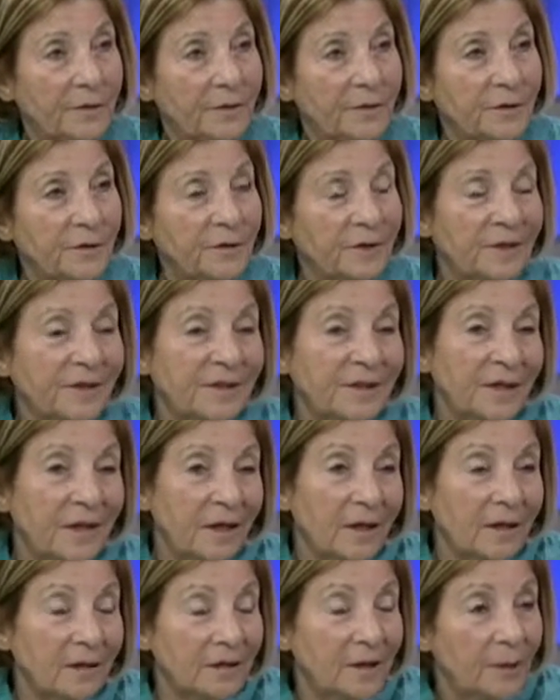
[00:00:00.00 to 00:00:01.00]
So let's
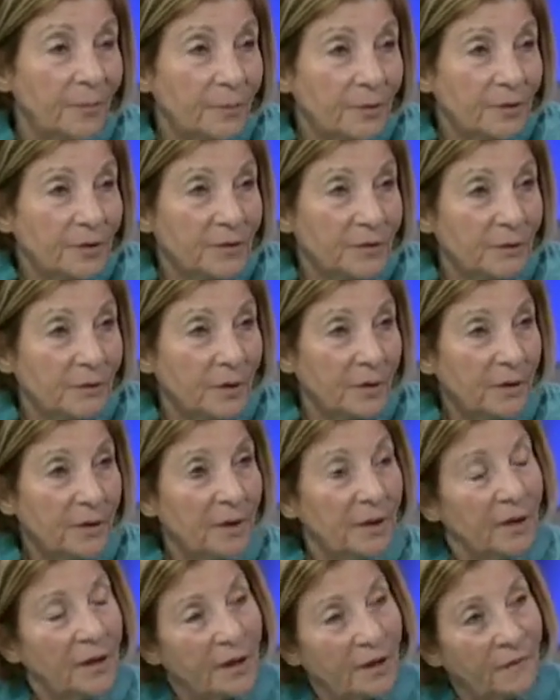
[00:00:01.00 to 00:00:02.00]
take Lipitor.
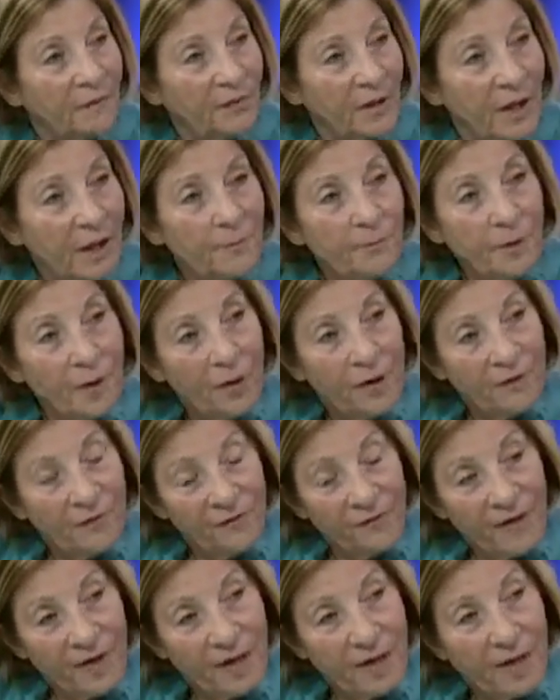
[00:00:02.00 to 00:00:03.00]
If they buy it
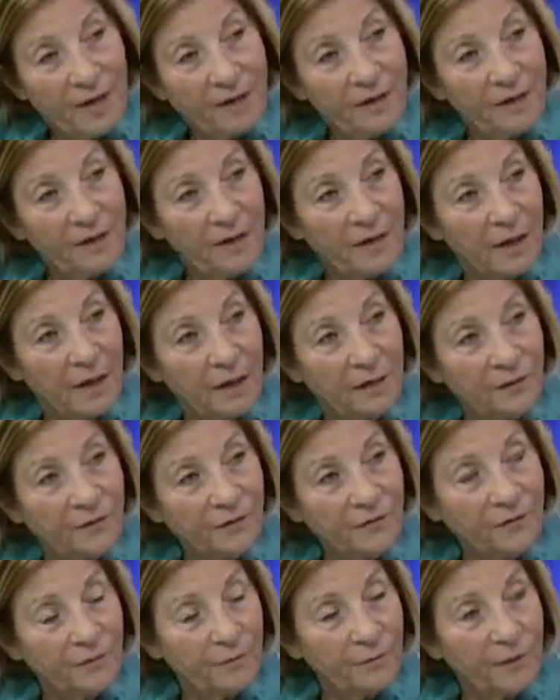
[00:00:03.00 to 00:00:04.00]
for
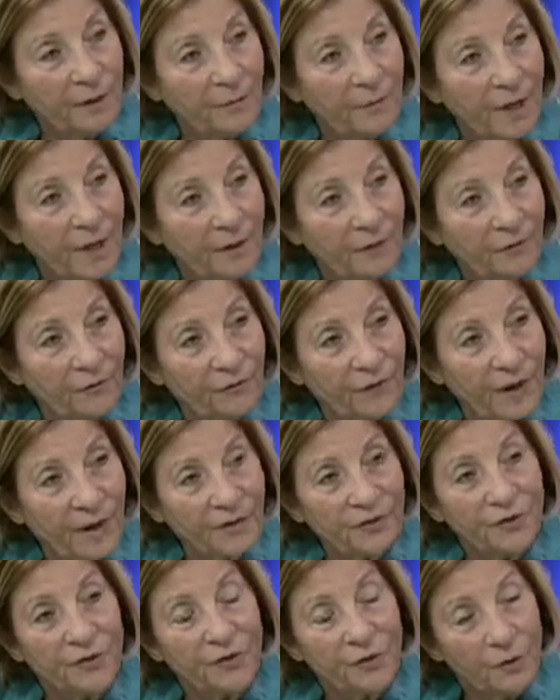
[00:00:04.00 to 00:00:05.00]
$80 from the
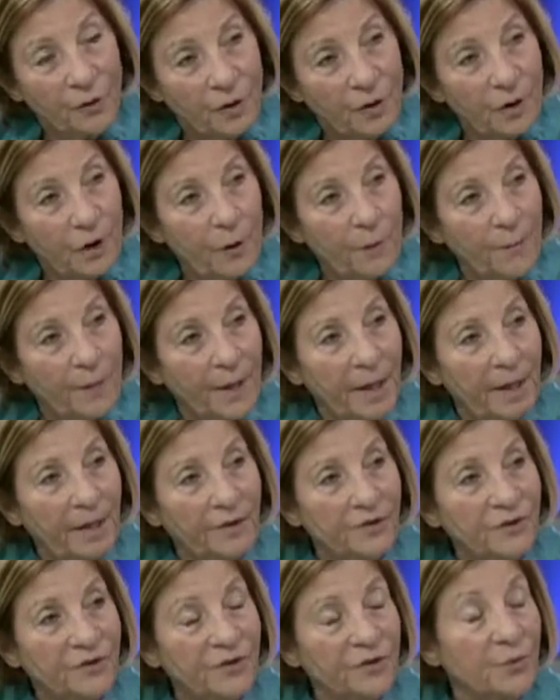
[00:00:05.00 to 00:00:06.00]
manufacturer and your
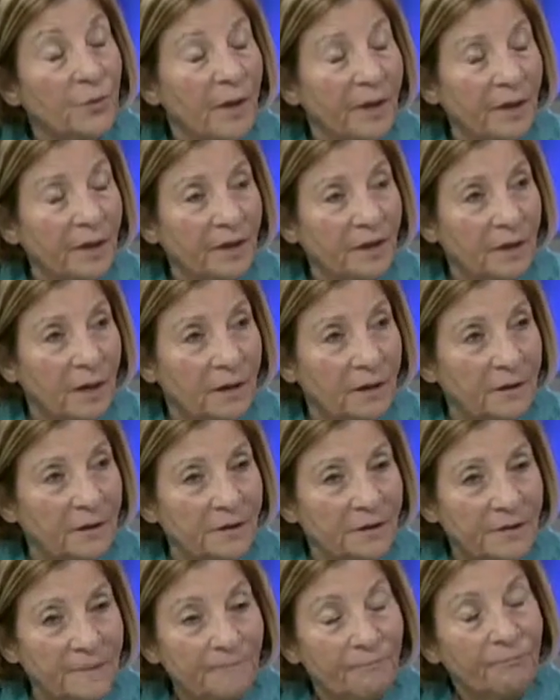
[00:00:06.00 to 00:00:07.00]
copay is
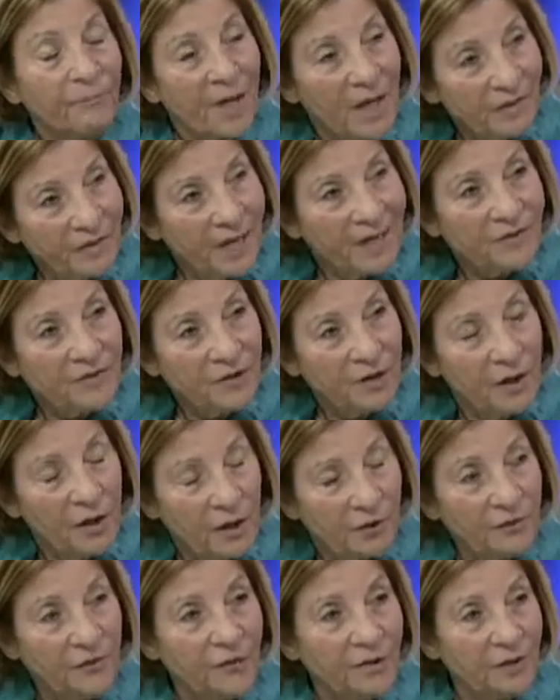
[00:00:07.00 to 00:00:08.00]
$20, that's
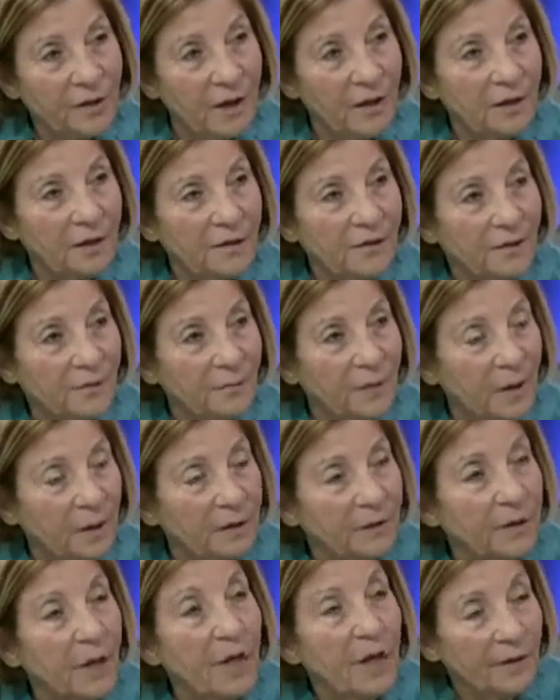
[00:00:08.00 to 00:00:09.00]
$100 a
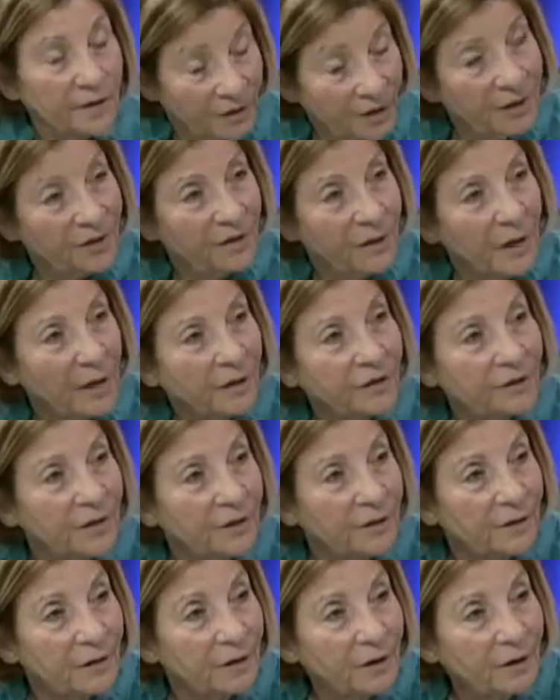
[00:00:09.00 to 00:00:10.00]
month
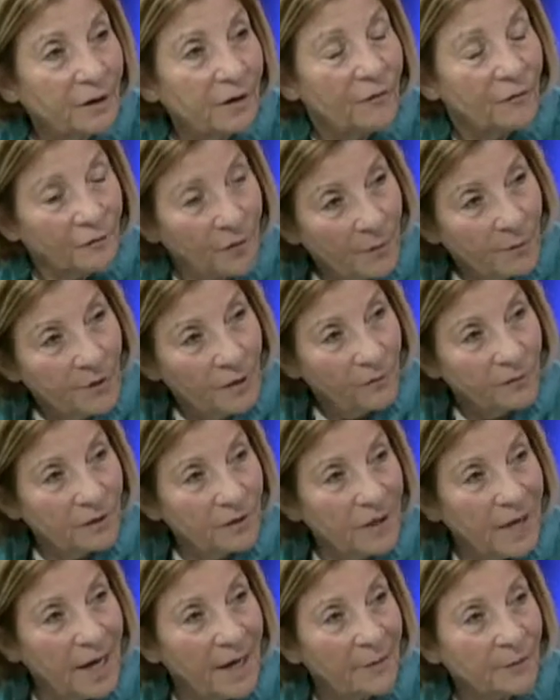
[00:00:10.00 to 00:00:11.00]
deducted from your
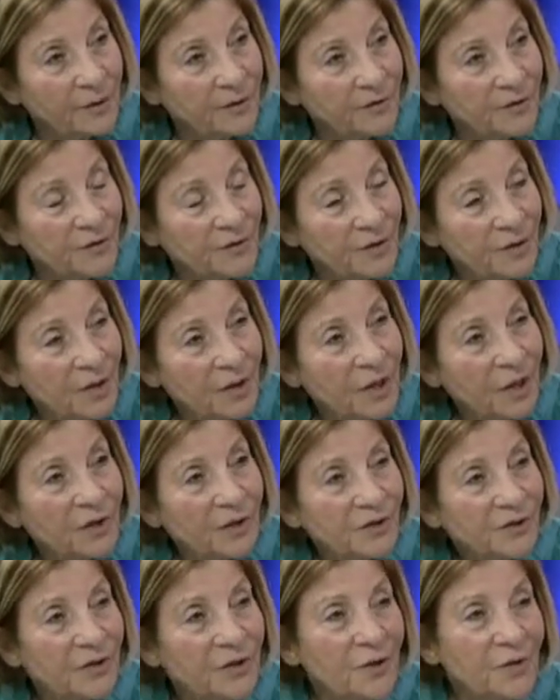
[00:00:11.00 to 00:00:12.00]
allowance.
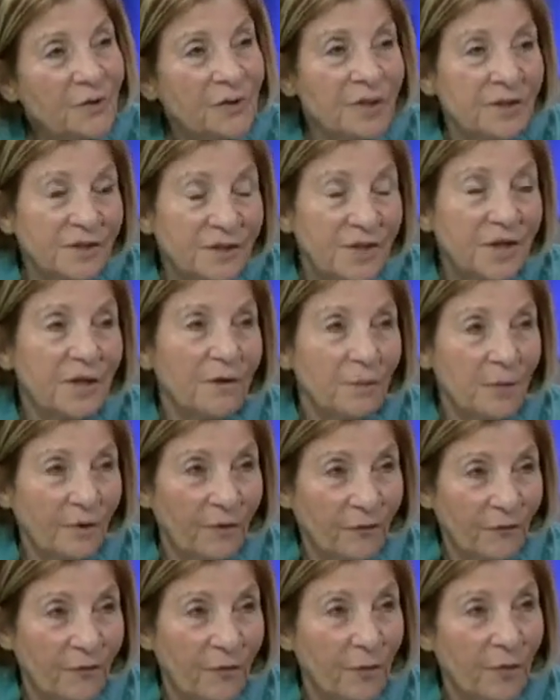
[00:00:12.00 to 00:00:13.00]
So you could see
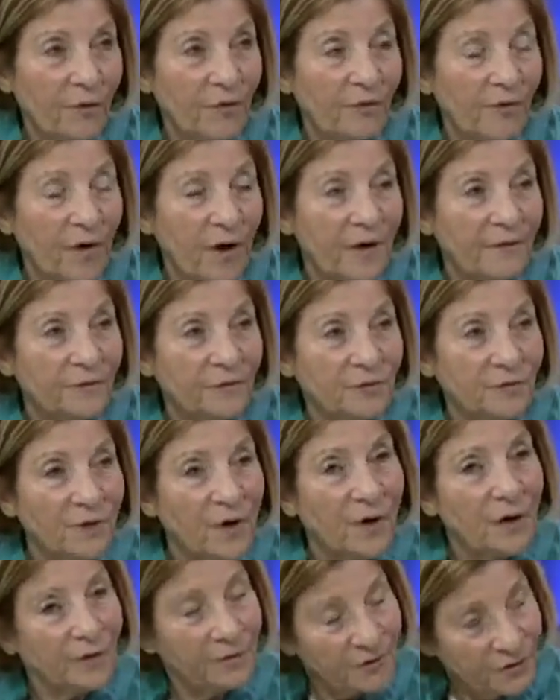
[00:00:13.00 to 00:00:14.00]
with four or five
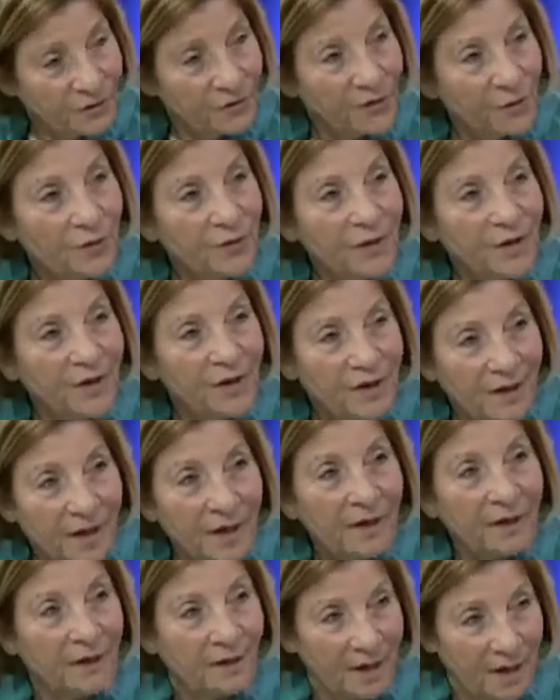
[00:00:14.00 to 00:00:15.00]
drugs, you're going to
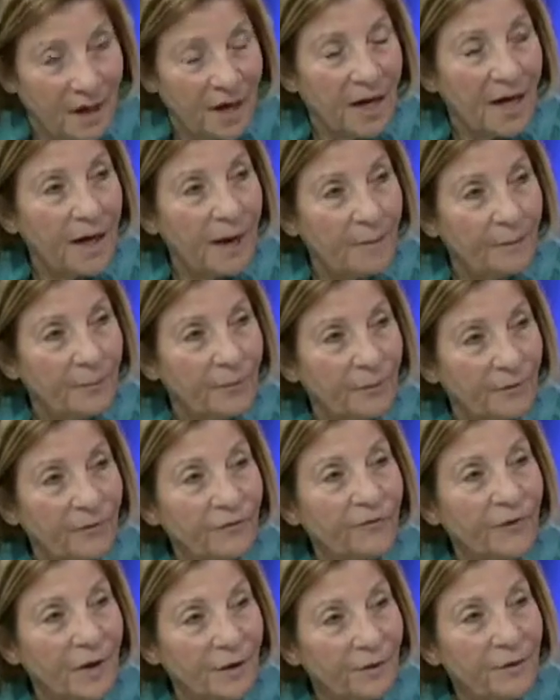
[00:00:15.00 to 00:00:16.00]
get in that gap
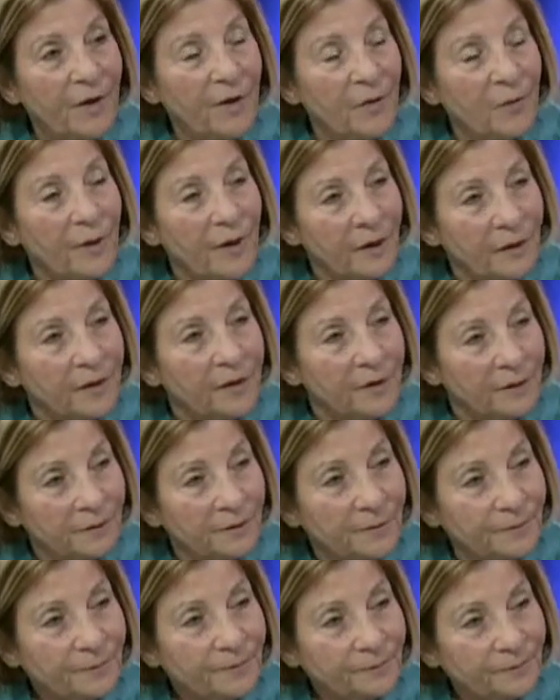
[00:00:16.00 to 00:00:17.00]
very quickly.